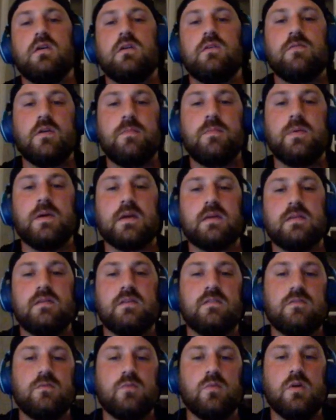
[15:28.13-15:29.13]
If I pick
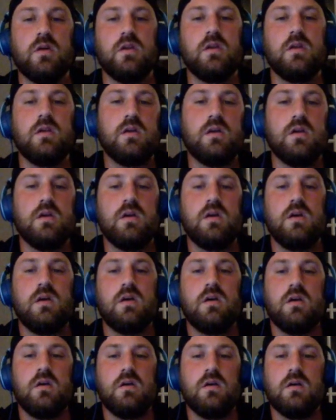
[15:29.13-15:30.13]
this one,
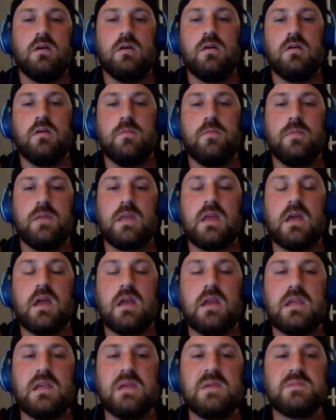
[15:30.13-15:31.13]
it kind
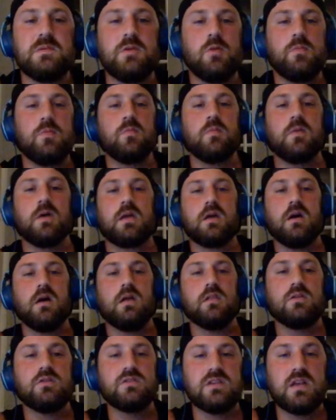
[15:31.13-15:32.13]
of keeps me open with my
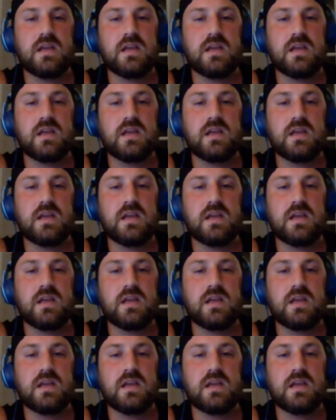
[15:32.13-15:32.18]
colors,